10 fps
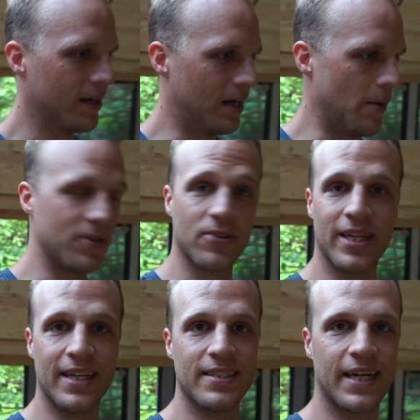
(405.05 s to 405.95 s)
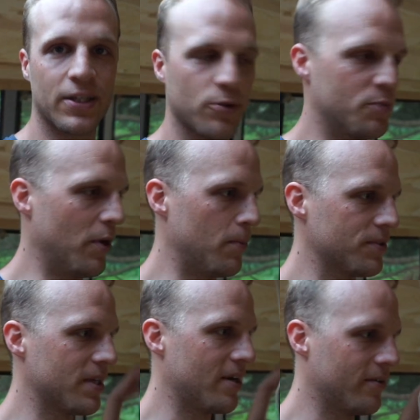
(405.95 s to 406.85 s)
It's really easy to get those
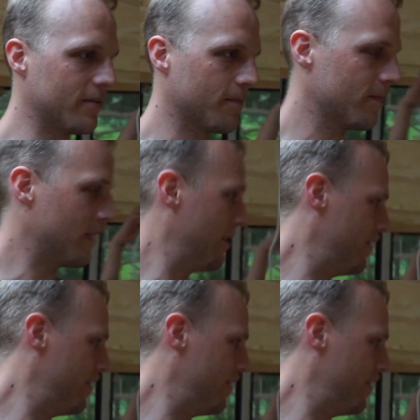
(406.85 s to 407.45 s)
bubbles out. I